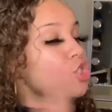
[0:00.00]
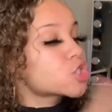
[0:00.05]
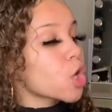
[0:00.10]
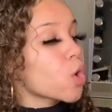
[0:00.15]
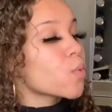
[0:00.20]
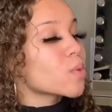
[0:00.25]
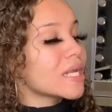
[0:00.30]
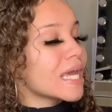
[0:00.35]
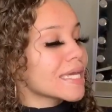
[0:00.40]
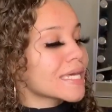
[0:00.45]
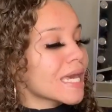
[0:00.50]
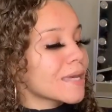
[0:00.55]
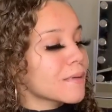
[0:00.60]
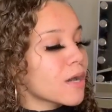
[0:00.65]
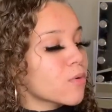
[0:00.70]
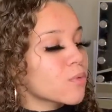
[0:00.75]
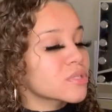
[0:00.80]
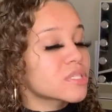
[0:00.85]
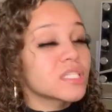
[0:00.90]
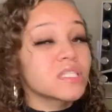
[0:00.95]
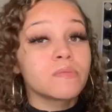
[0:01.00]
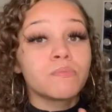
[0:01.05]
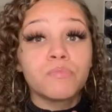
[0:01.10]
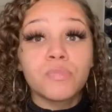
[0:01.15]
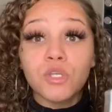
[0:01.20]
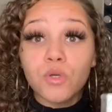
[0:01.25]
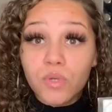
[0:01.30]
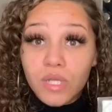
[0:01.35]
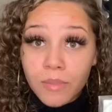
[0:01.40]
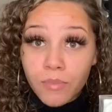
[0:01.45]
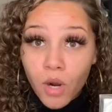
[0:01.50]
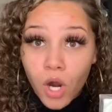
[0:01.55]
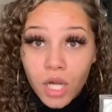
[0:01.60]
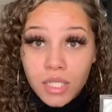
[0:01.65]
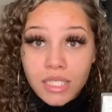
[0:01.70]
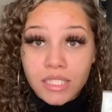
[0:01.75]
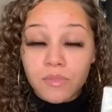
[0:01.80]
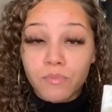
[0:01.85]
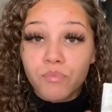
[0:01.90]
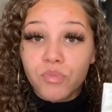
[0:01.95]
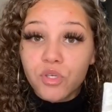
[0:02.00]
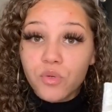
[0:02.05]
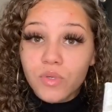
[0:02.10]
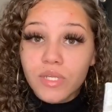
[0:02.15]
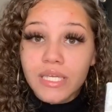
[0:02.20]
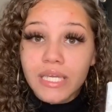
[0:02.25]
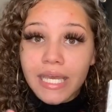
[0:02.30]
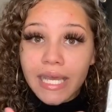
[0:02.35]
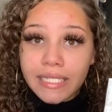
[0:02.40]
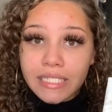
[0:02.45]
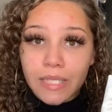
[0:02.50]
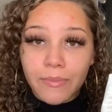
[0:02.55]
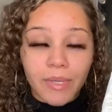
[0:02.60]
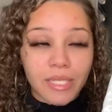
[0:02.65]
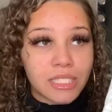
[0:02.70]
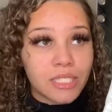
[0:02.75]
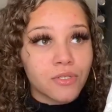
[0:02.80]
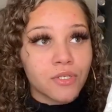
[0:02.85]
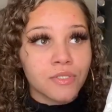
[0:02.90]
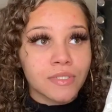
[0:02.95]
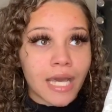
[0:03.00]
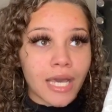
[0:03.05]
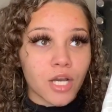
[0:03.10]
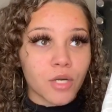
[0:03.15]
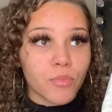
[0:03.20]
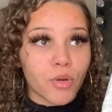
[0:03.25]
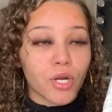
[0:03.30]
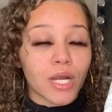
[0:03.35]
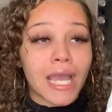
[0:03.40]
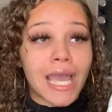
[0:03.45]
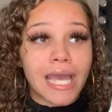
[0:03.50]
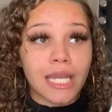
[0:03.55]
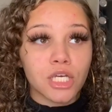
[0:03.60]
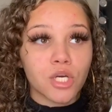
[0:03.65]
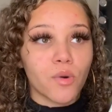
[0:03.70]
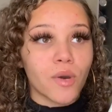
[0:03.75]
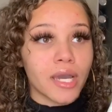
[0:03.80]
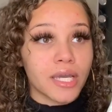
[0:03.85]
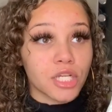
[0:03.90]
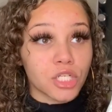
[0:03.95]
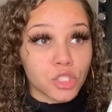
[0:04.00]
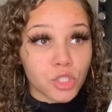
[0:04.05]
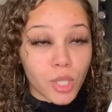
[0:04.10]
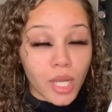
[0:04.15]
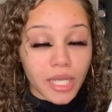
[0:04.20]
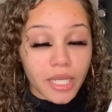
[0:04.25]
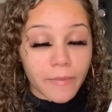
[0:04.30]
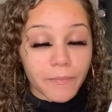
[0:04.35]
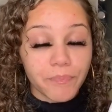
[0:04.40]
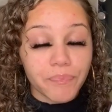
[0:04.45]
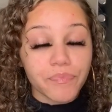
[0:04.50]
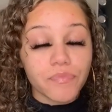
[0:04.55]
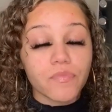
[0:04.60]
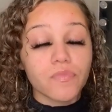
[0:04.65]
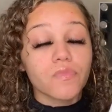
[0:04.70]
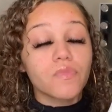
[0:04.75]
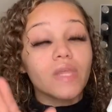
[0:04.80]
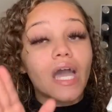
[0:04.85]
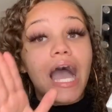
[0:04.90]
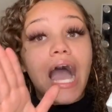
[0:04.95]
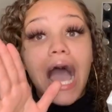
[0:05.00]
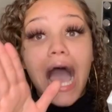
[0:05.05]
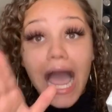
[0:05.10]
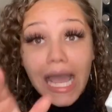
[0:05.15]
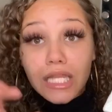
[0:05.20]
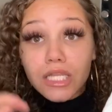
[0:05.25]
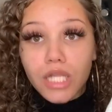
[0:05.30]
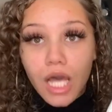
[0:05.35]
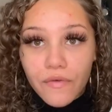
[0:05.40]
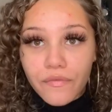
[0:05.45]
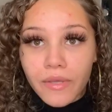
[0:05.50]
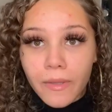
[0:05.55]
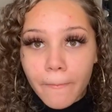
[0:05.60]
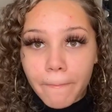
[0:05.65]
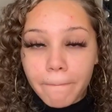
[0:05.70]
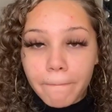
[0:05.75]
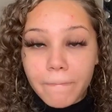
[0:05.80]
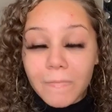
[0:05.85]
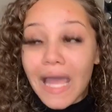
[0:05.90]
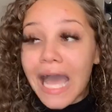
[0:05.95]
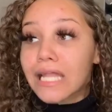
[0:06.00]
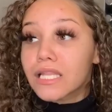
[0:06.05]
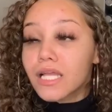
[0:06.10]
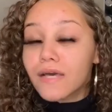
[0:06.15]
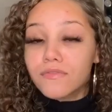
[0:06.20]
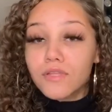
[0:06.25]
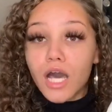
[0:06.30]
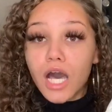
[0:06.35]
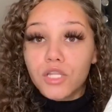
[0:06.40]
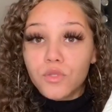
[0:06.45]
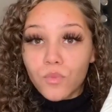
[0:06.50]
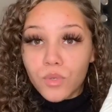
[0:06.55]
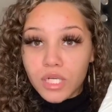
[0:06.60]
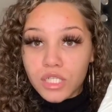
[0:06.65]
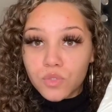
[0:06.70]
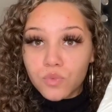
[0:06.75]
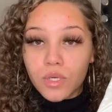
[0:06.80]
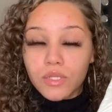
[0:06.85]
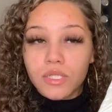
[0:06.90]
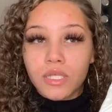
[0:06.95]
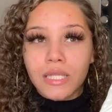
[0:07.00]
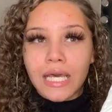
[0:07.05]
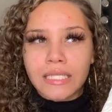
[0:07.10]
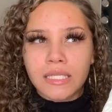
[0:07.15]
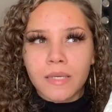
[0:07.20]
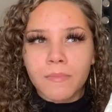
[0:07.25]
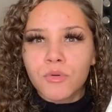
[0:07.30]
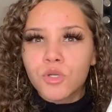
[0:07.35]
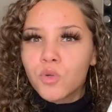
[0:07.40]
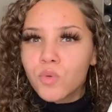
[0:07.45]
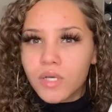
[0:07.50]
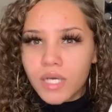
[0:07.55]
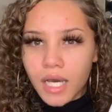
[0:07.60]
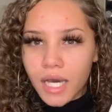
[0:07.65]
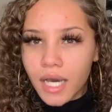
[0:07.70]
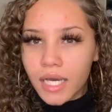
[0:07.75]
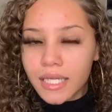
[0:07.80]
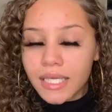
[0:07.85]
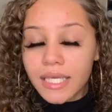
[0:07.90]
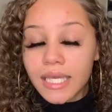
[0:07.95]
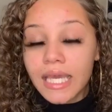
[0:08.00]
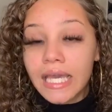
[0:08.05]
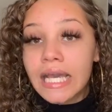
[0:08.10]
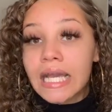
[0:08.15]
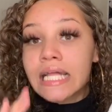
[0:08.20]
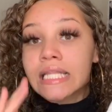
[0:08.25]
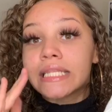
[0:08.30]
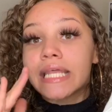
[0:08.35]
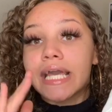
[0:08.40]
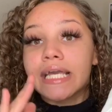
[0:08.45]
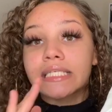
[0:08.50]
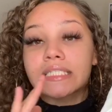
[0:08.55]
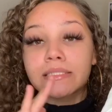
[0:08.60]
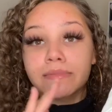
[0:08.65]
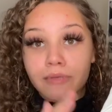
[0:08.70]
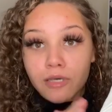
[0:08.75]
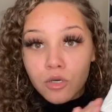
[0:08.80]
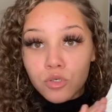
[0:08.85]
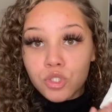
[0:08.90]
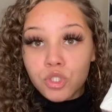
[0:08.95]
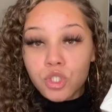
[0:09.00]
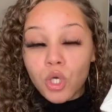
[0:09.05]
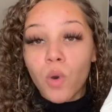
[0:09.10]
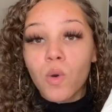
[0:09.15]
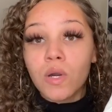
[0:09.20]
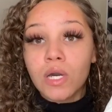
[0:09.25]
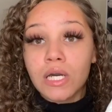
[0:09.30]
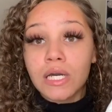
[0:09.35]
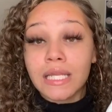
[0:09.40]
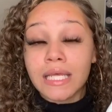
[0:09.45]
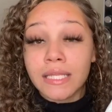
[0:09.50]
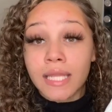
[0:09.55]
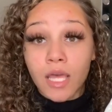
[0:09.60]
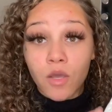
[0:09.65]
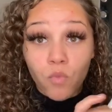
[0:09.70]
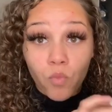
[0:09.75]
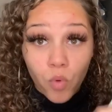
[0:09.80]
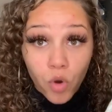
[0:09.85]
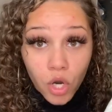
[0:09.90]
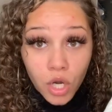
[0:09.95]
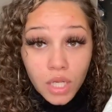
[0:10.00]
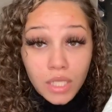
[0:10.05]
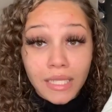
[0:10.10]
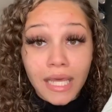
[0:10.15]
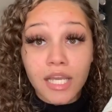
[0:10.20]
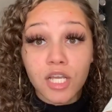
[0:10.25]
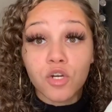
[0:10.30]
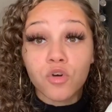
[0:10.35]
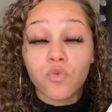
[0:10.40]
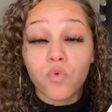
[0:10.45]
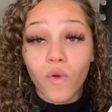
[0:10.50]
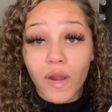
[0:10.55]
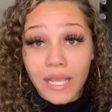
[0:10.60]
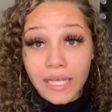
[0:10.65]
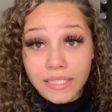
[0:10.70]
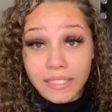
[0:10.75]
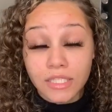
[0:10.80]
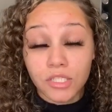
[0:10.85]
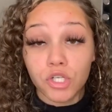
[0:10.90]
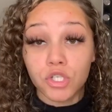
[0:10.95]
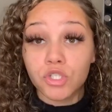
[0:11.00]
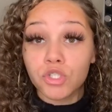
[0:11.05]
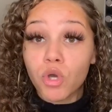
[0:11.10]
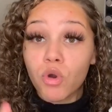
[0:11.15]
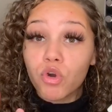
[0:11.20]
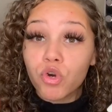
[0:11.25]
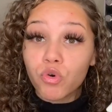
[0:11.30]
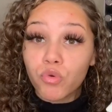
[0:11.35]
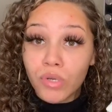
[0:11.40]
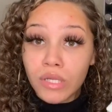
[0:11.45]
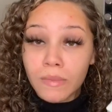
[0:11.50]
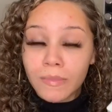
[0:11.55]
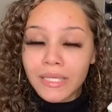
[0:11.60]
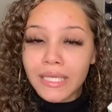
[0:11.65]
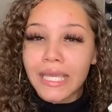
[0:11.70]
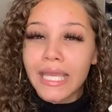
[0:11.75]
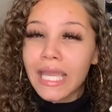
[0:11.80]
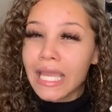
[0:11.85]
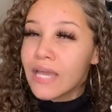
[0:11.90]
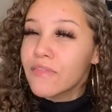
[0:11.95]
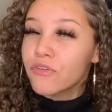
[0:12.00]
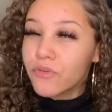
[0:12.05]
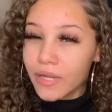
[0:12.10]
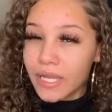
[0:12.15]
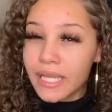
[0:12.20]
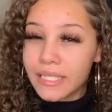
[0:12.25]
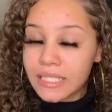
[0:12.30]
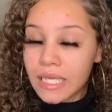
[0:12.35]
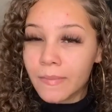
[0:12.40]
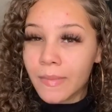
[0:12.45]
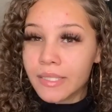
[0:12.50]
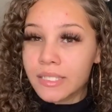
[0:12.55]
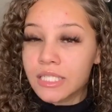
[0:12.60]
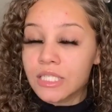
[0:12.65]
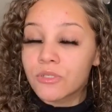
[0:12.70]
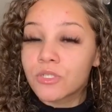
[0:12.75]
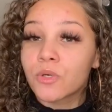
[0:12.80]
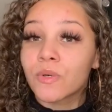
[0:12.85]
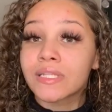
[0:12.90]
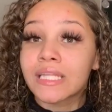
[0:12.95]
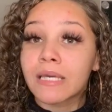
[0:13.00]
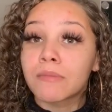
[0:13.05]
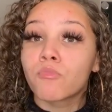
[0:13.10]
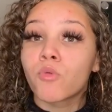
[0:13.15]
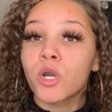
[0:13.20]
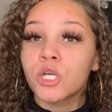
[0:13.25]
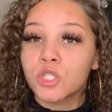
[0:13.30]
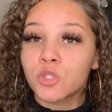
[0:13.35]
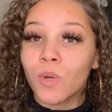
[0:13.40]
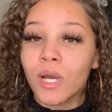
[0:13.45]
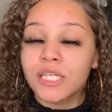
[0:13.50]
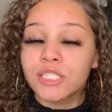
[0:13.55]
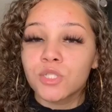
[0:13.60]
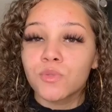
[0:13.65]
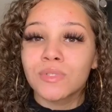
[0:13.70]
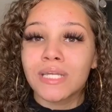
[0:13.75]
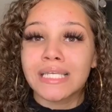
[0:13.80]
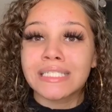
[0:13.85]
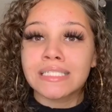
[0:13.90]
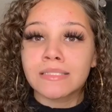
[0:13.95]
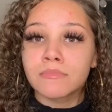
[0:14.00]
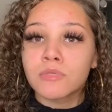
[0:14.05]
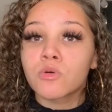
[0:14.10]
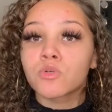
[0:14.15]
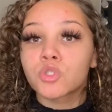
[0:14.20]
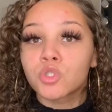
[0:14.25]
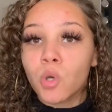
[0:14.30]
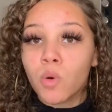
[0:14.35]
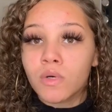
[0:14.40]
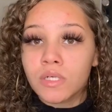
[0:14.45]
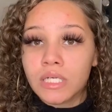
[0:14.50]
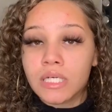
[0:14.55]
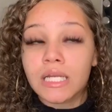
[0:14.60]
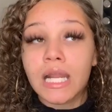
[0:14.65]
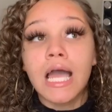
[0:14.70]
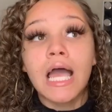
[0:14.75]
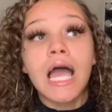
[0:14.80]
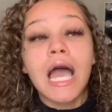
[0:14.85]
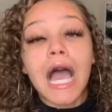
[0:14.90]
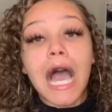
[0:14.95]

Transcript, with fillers: so when they came out with this beauty bar this beauty antibacterial dial bar i had to go ahead and try it i love it i love the other one as well the like the manuka honey they smell so good and they work like crazy. They're so creamy and they're antibacterial and they moisturize you and they smell so good.